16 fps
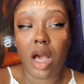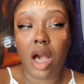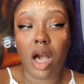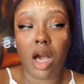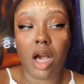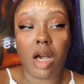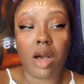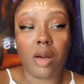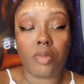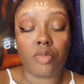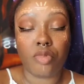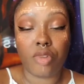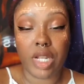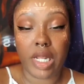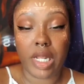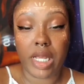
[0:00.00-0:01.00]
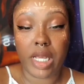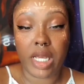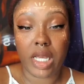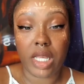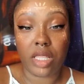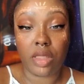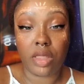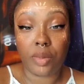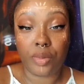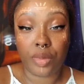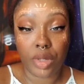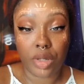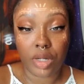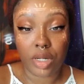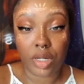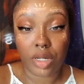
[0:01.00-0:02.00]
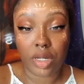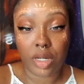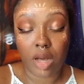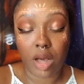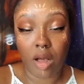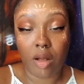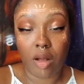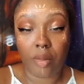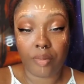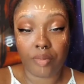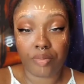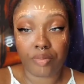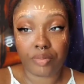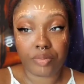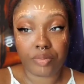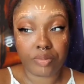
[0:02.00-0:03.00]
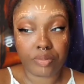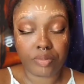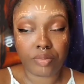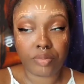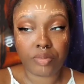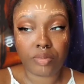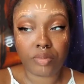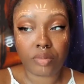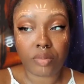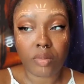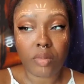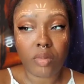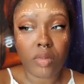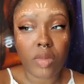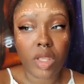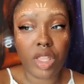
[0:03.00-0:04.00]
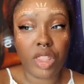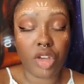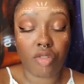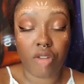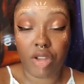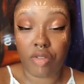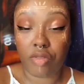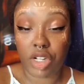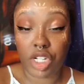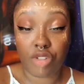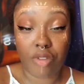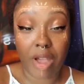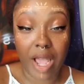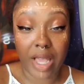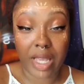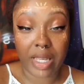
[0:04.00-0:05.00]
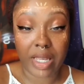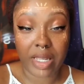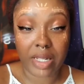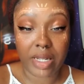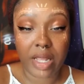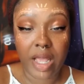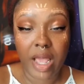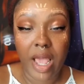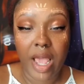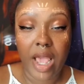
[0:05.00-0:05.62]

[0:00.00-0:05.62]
reading in the book The Great Red Dragon,